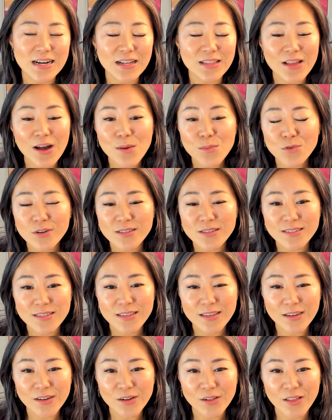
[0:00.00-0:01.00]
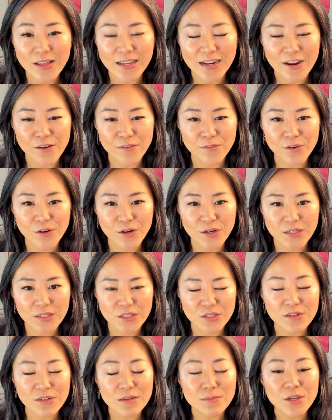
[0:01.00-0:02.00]
a lot more skill and
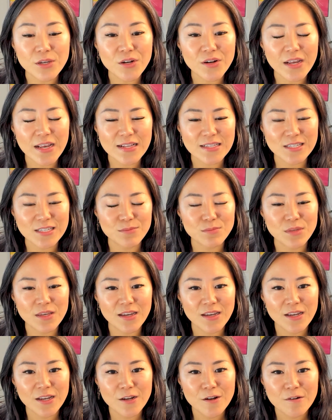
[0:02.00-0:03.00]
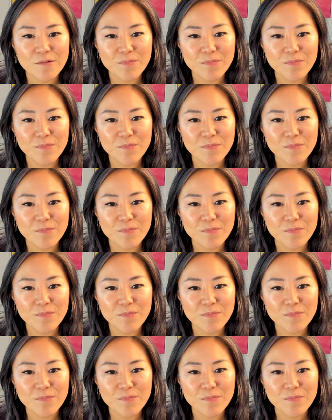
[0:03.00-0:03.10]
effort to communicate something